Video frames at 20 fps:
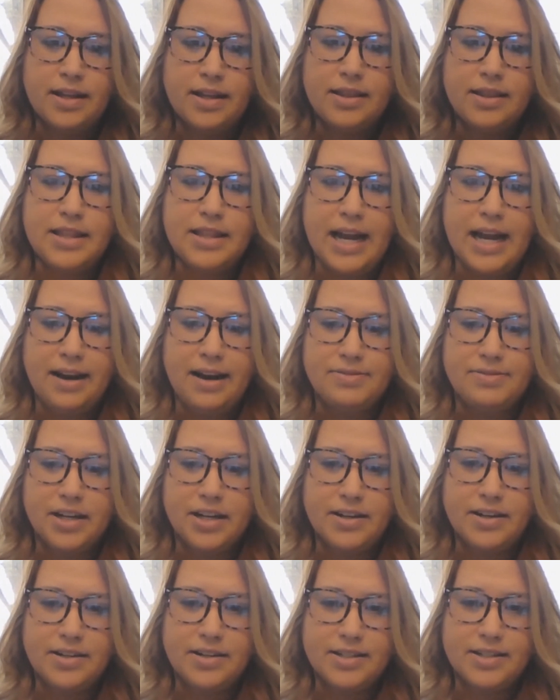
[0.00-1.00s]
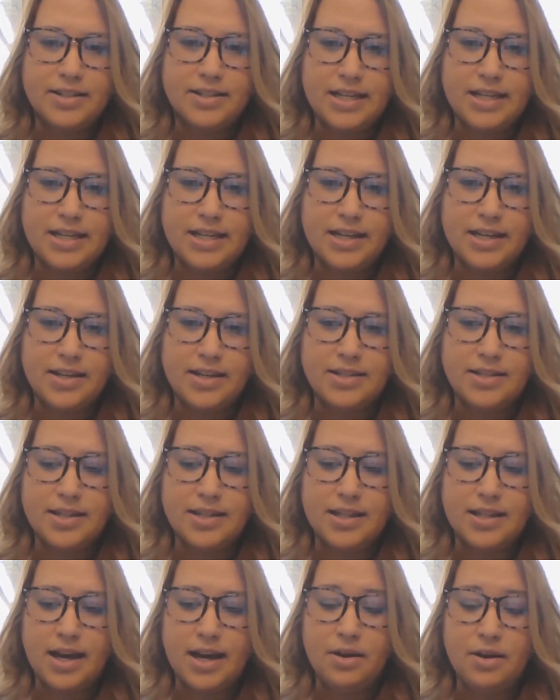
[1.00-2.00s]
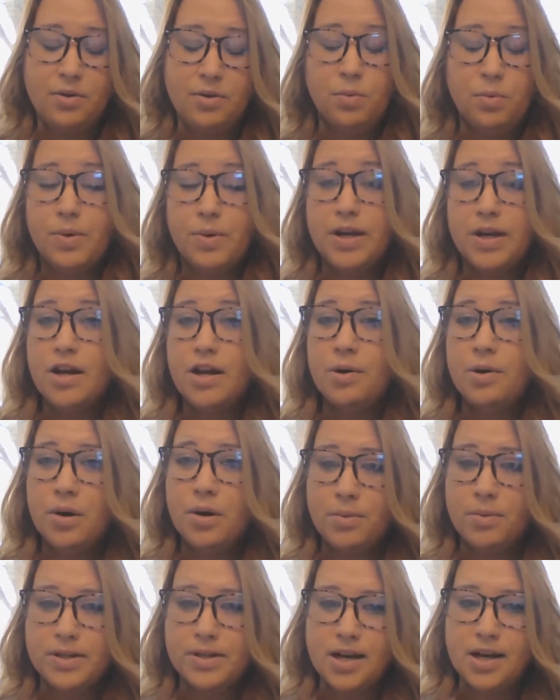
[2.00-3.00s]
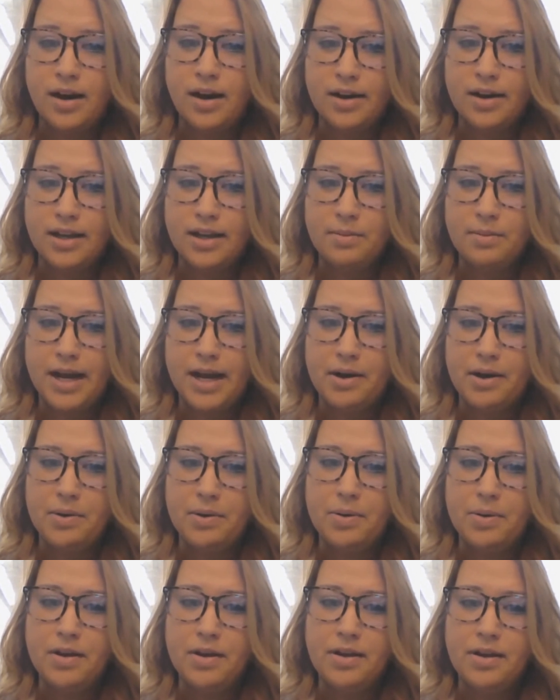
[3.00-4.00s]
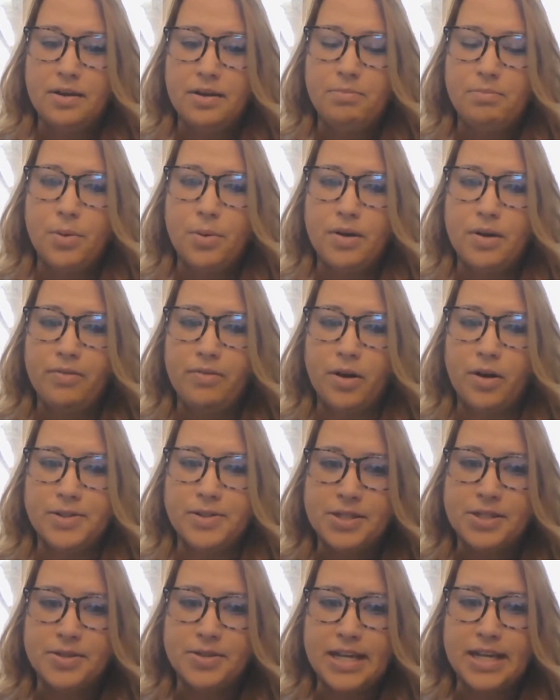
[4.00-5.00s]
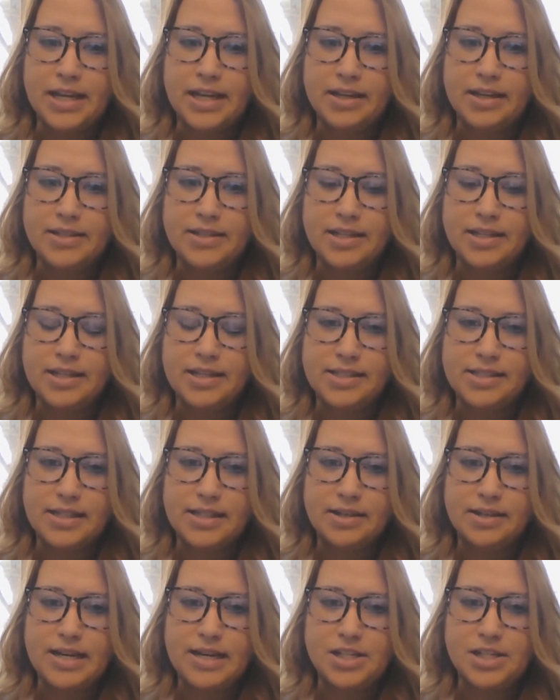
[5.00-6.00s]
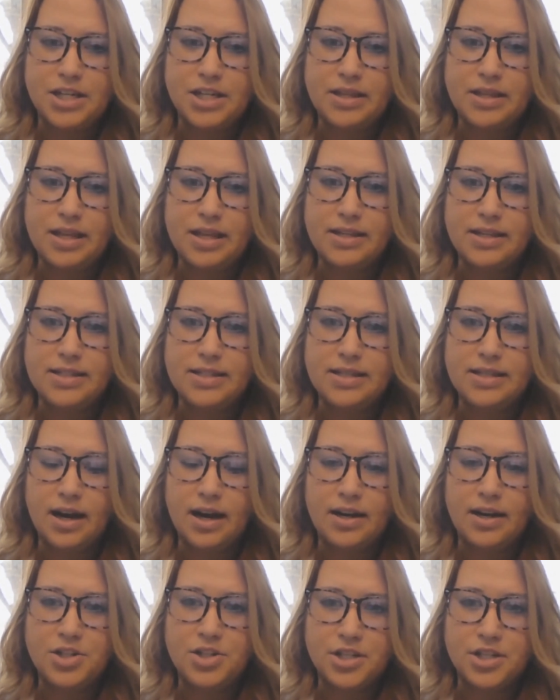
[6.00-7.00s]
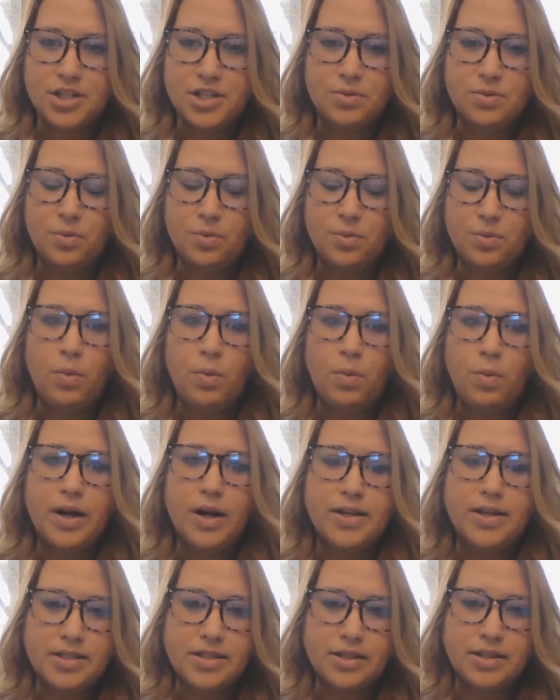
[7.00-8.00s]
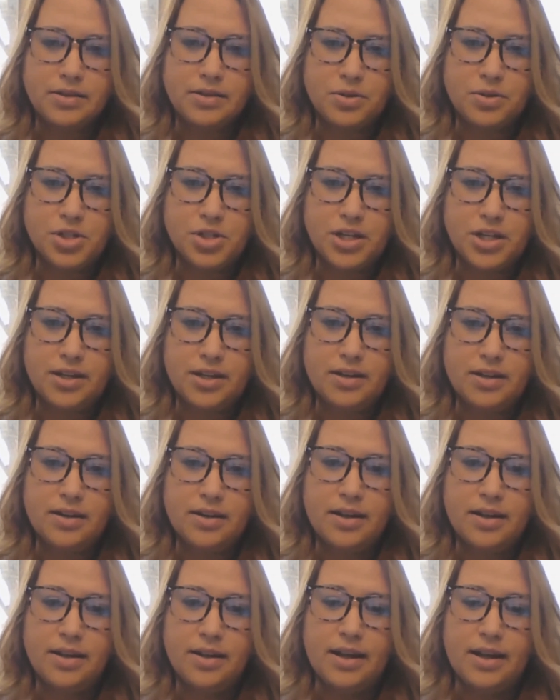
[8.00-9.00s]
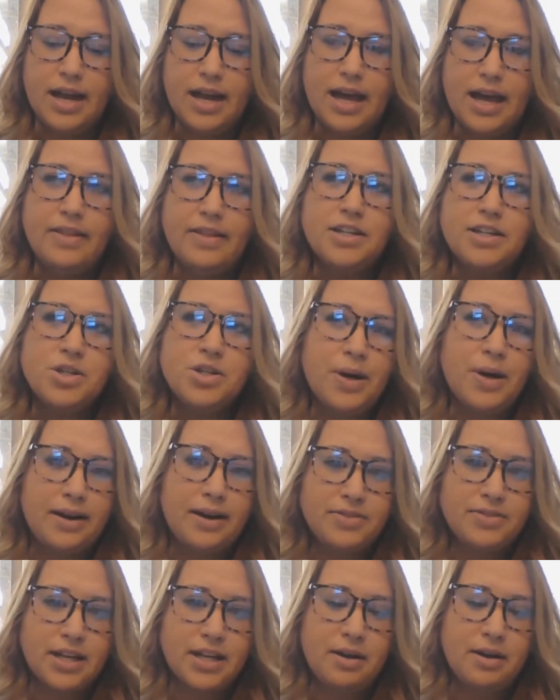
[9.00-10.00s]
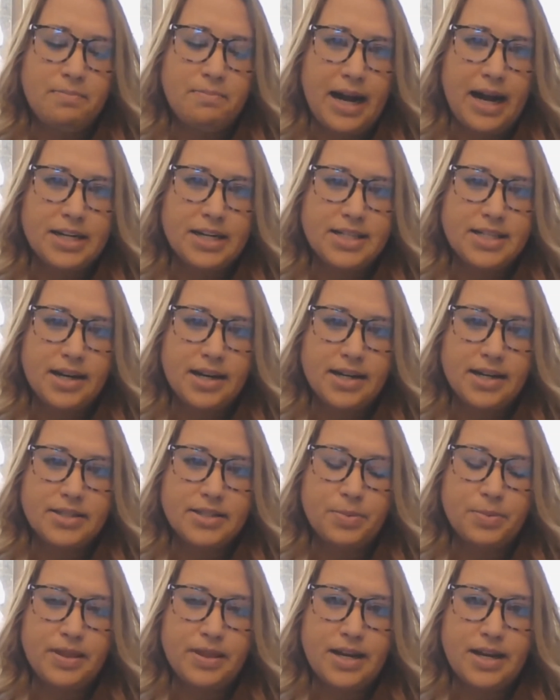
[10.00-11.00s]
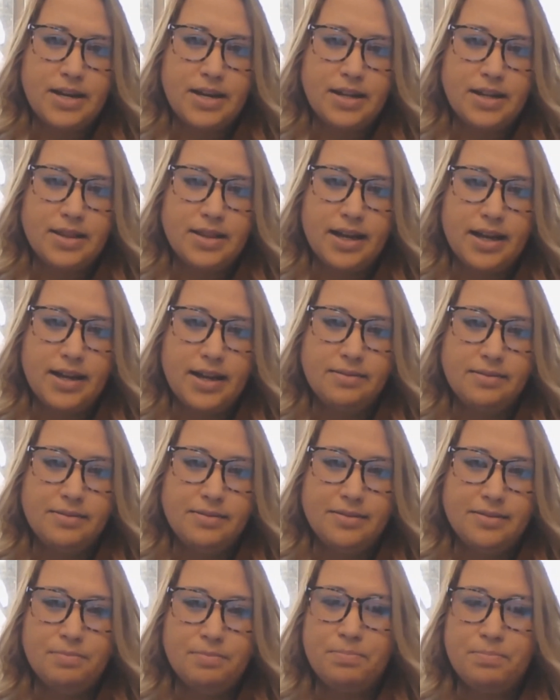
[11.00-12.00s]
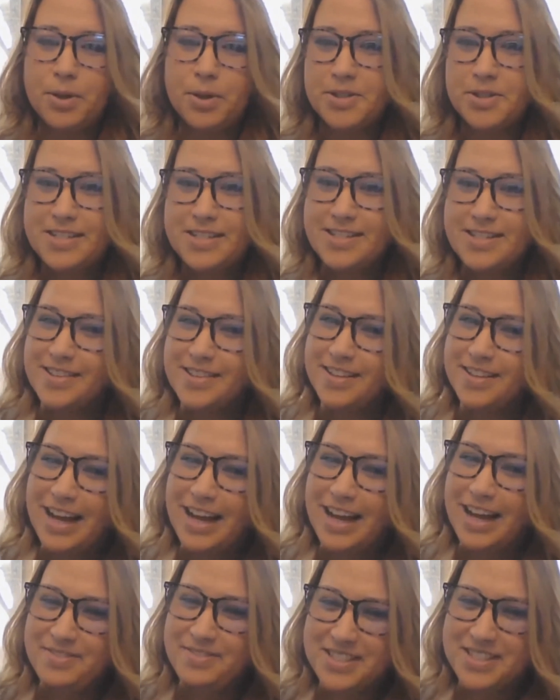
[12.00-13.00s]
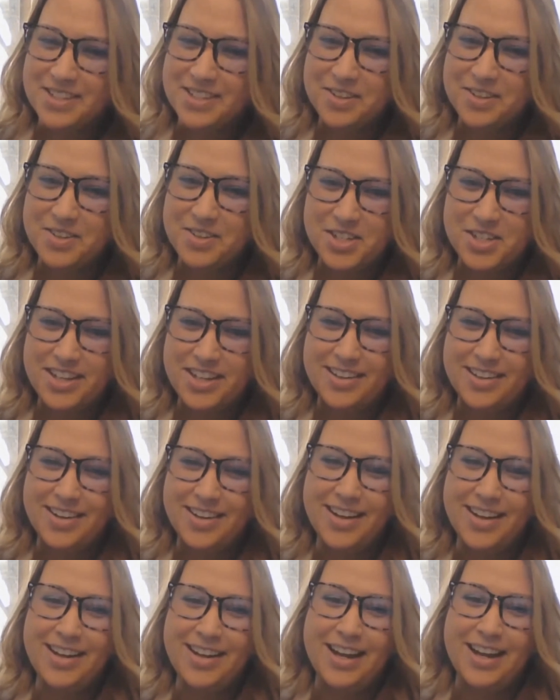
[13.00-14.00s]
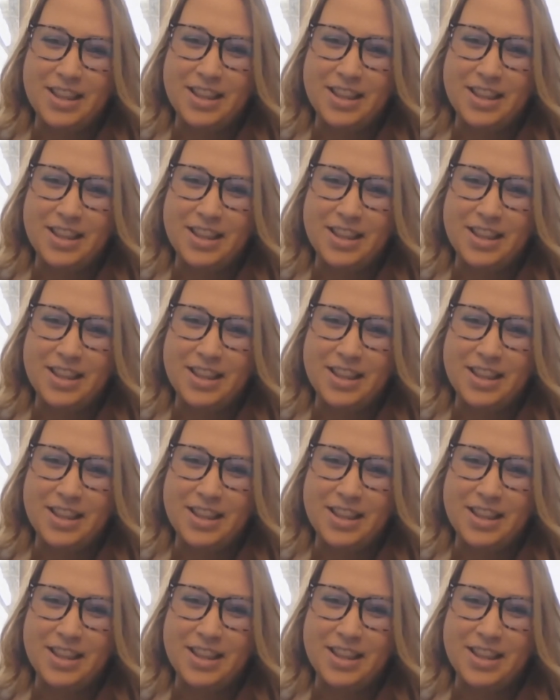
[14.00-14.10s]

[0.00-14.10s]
they have to understand that we know what we're talking about, but we've also taken into consideration that it's not just one solution and they do have to come back to us when they need that person to the left solution and the